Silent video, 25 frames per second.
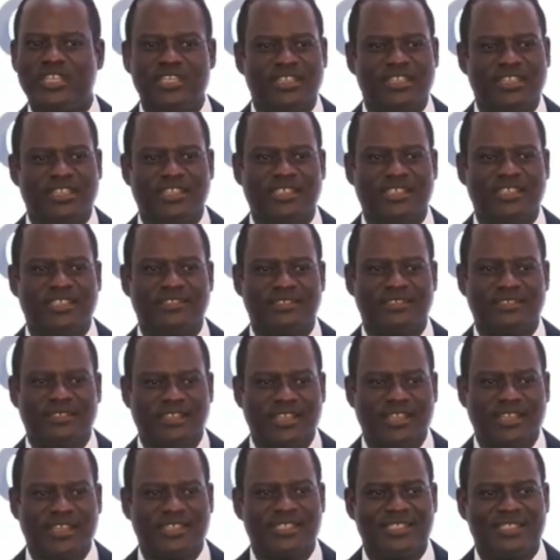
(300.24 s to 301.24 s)

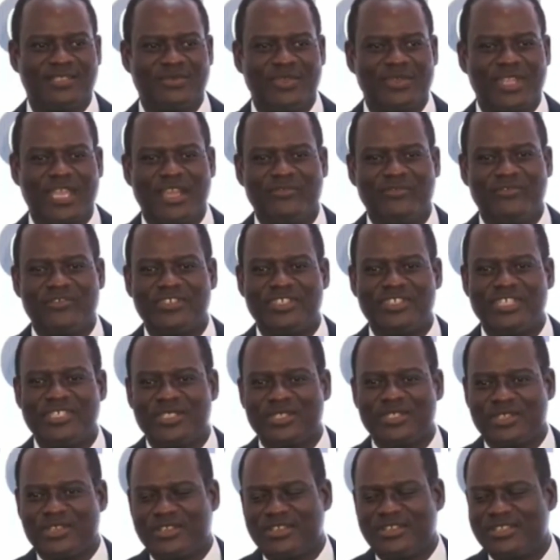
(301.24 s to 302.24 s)
2025,
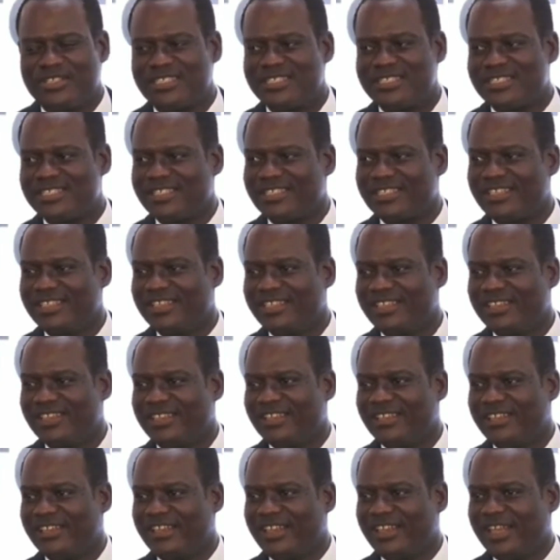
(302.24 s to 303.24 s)
reducing the tax
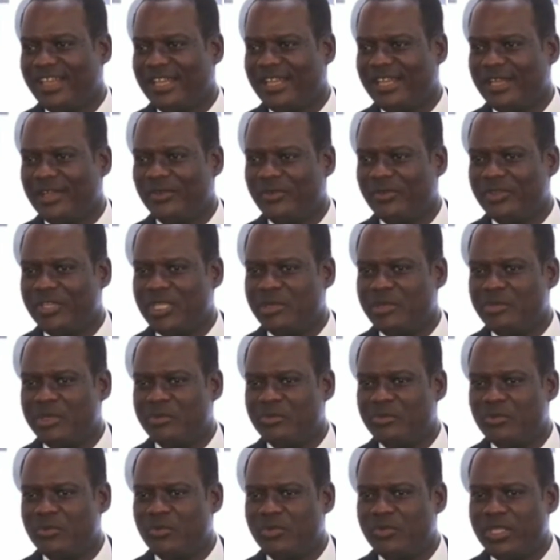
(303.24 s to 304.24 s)
burden on the
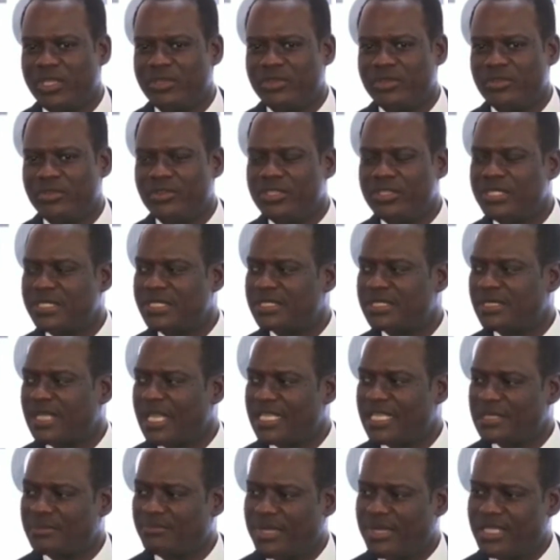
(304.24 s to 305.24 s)
low-income earners
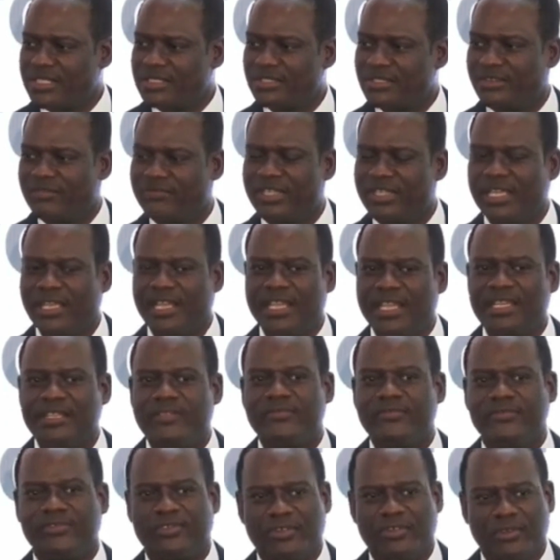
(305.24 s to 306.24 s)
while imposing higher
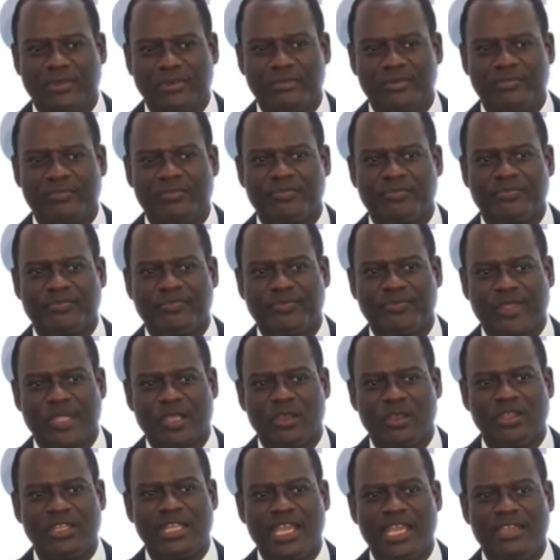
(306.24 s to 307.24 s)
taxes on
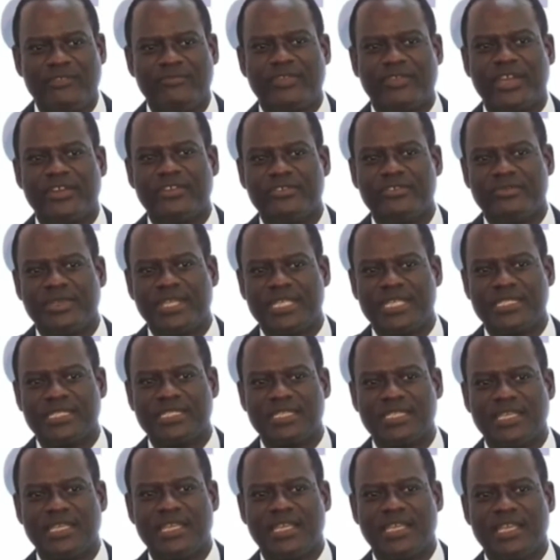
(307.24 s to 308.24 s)
the wealthy.
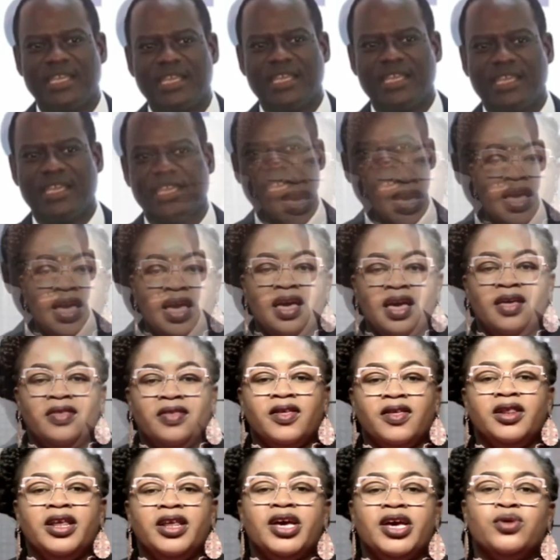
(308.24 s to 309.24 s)
The
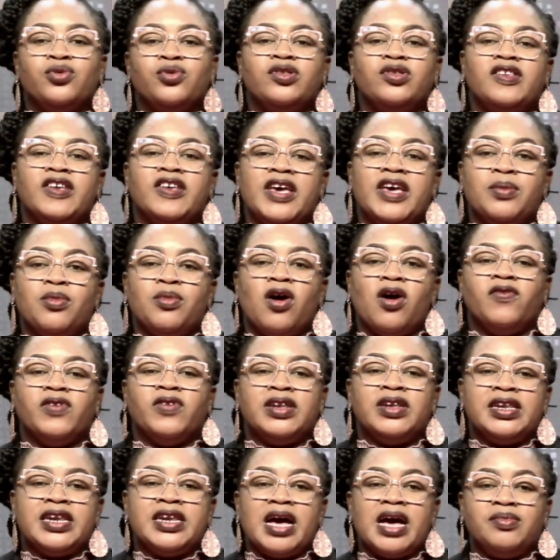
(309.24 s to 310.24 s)
legal team of
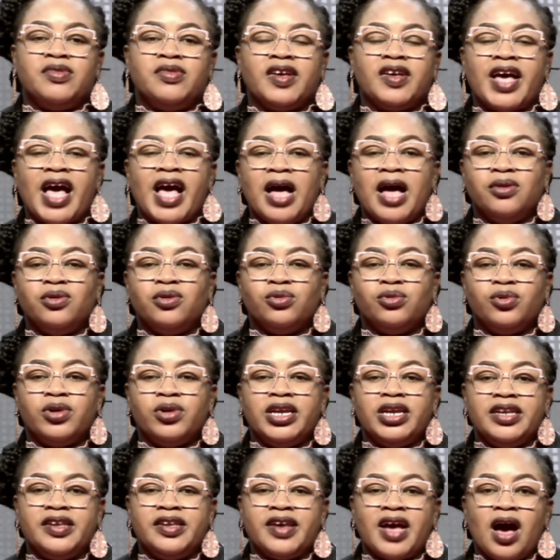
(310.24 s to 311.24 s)
Nnamdi,
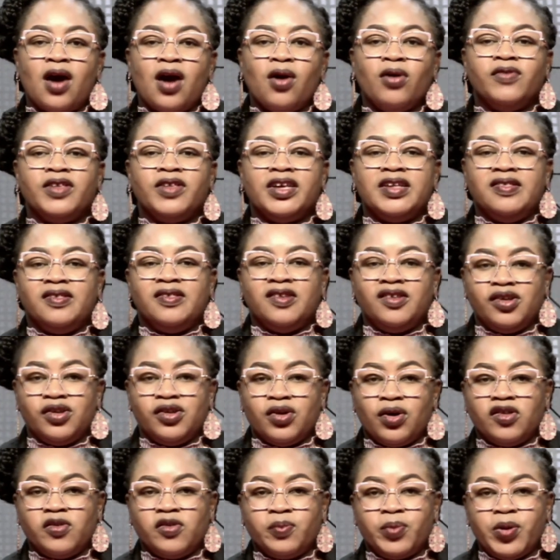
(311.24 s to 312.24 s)
leader of the
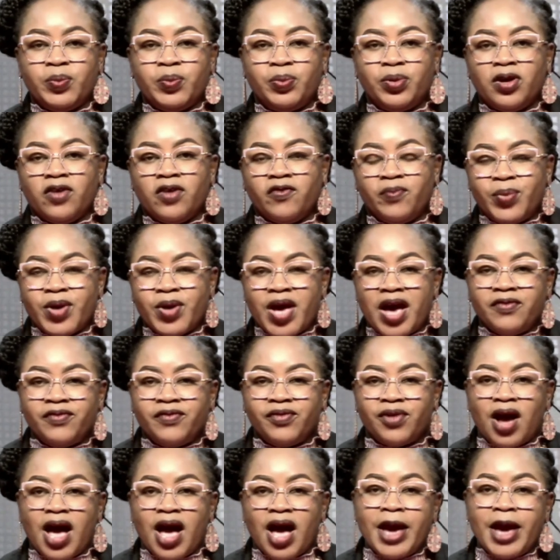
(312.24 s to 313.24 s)
indigenous people of
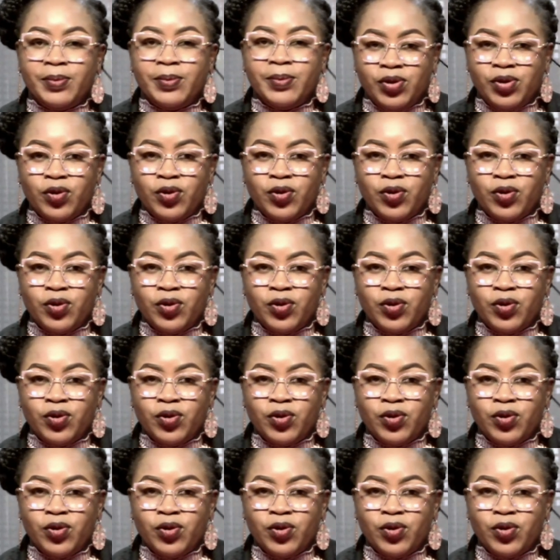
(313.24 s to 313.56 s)
Biafra